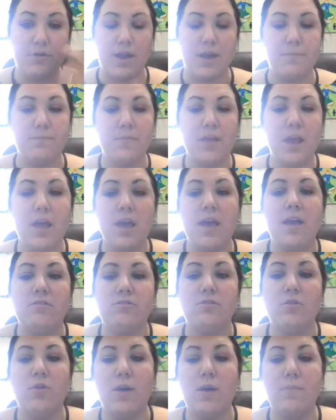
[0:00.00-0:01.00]
Okay,
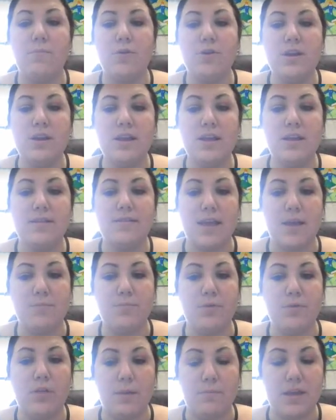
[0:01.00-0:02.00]
so I put an
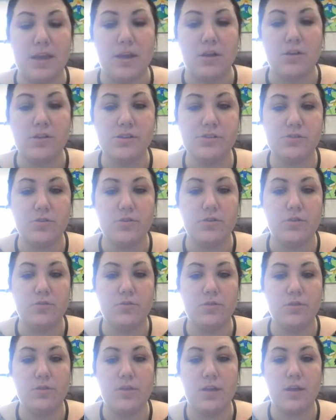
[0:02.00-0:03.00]
example up here
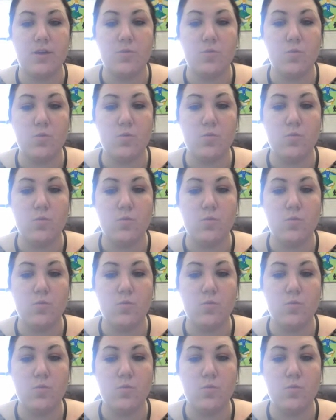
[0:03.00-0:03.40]
so that